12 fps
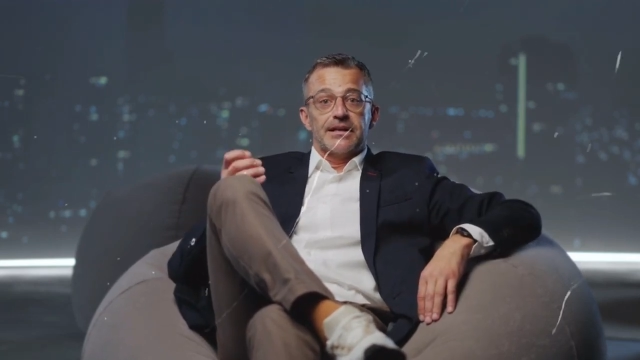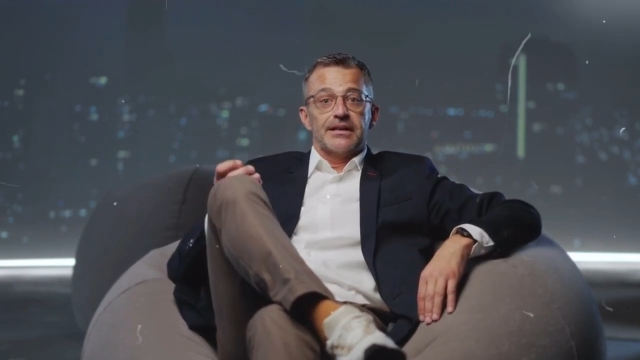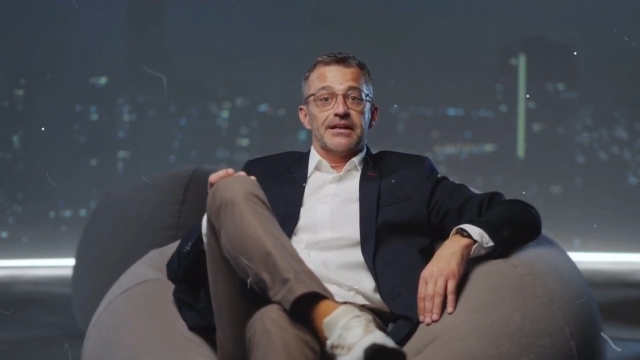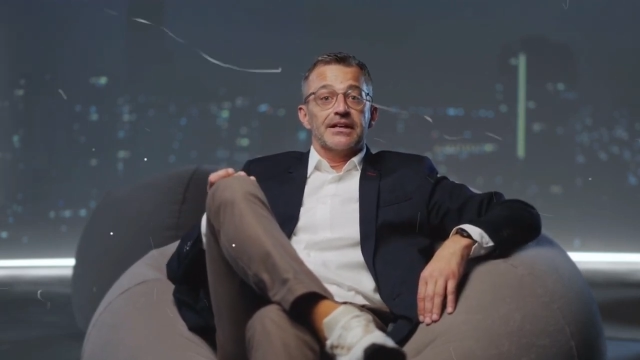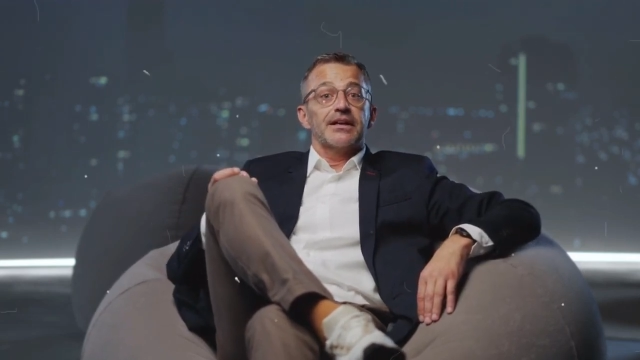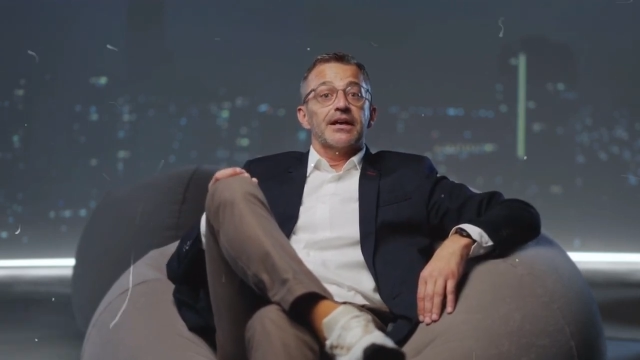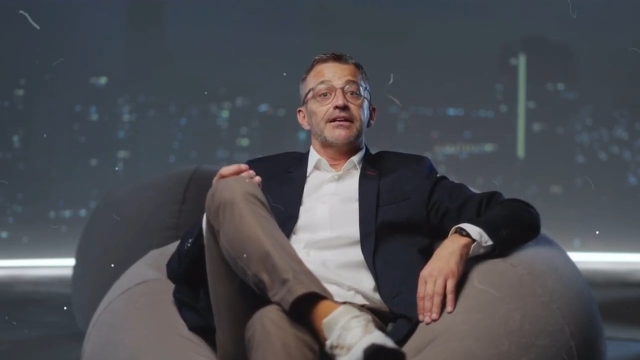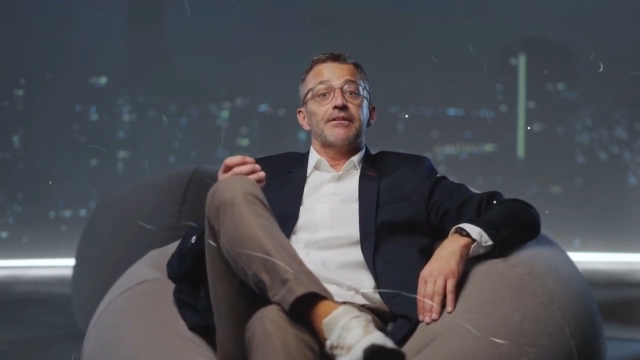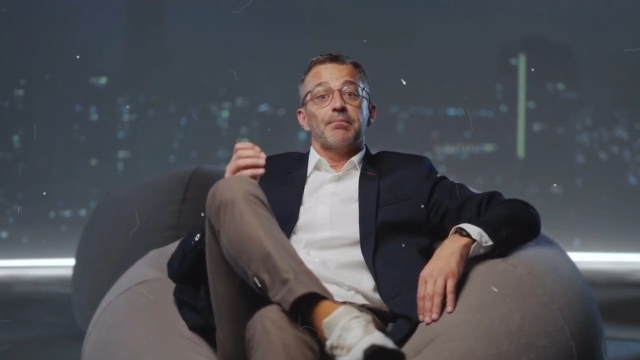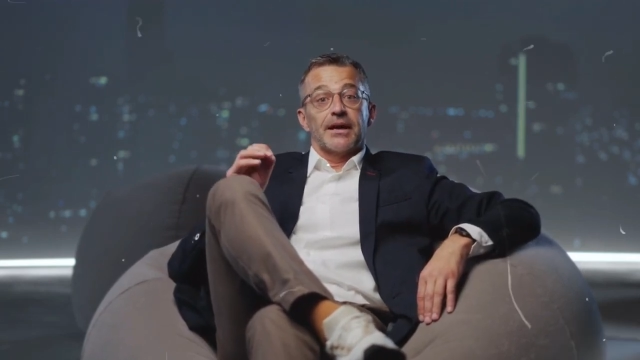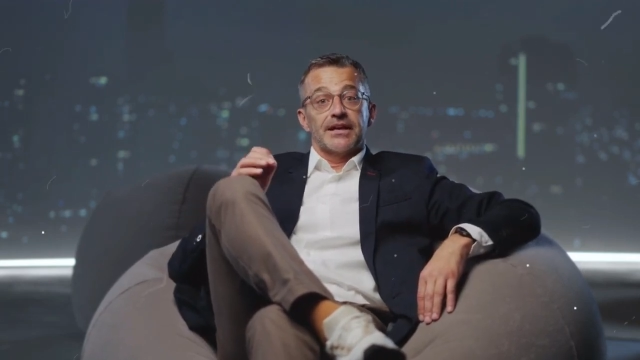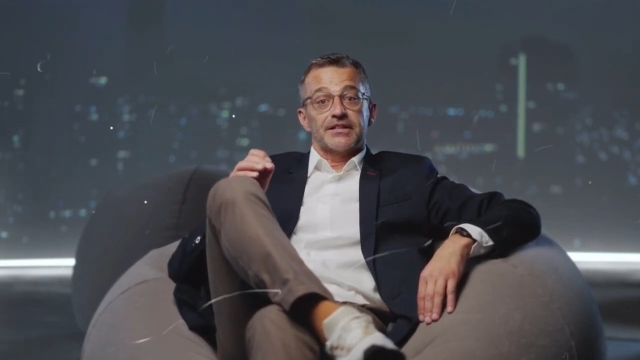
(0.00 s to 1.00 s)
He does
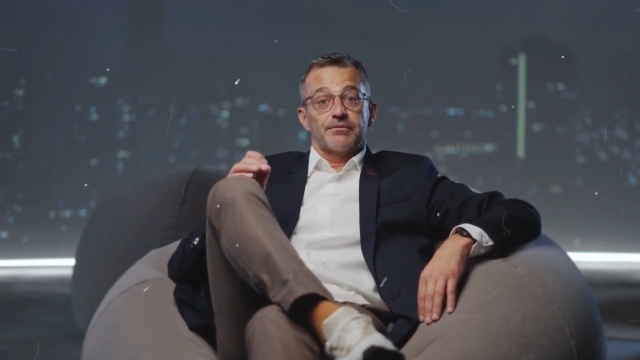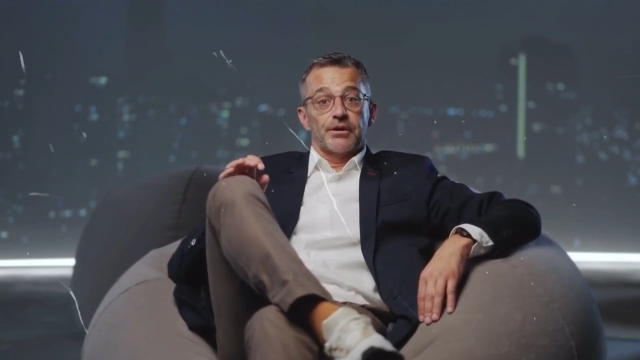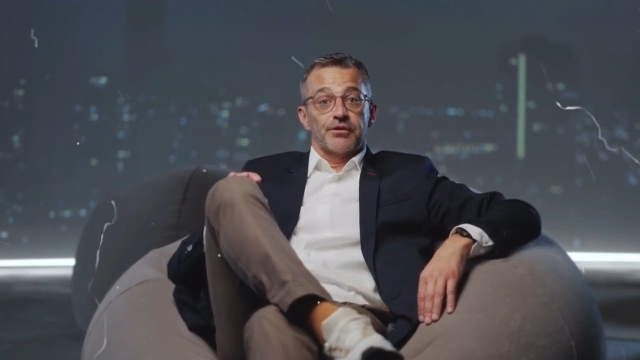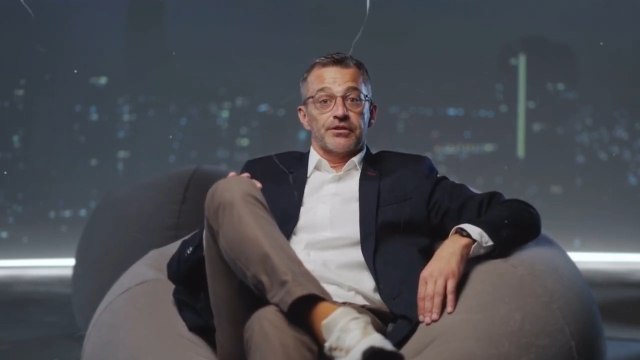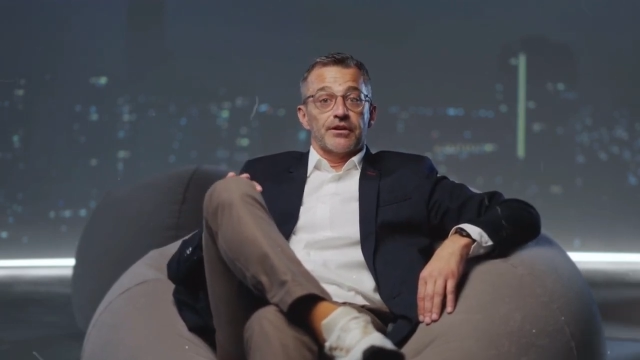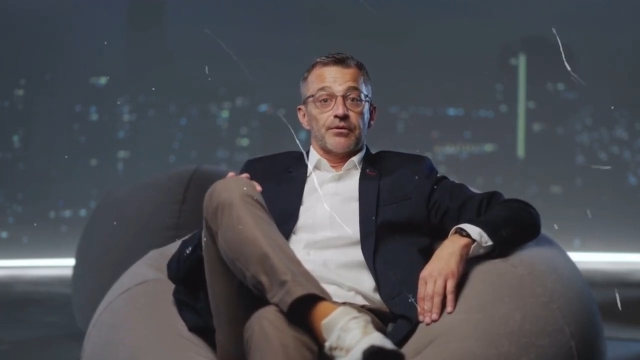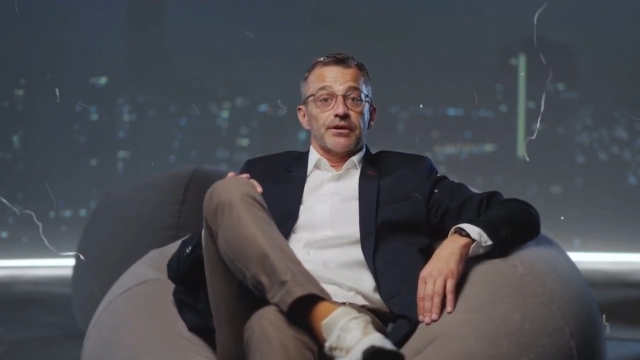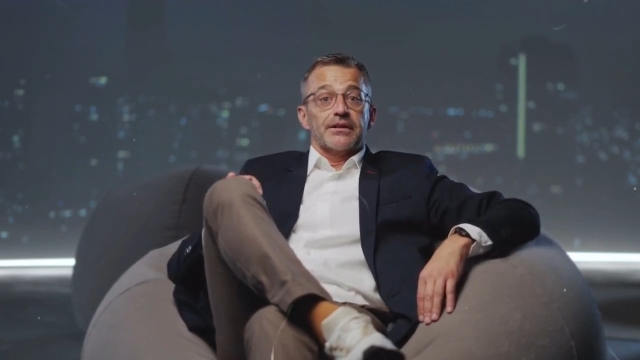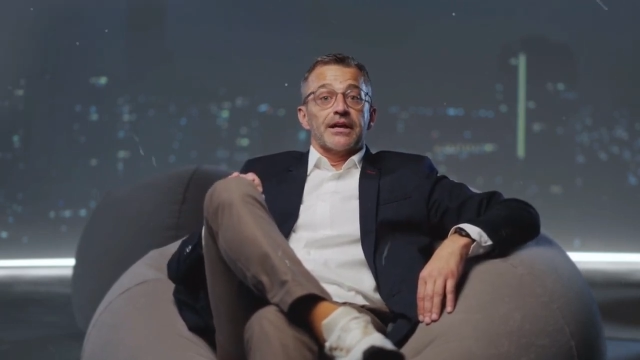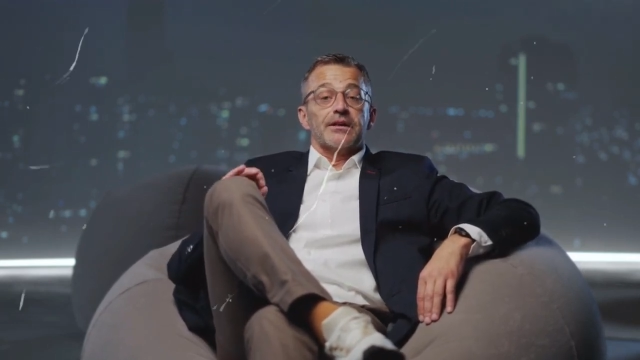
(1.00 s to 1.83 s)
it by exposing what they're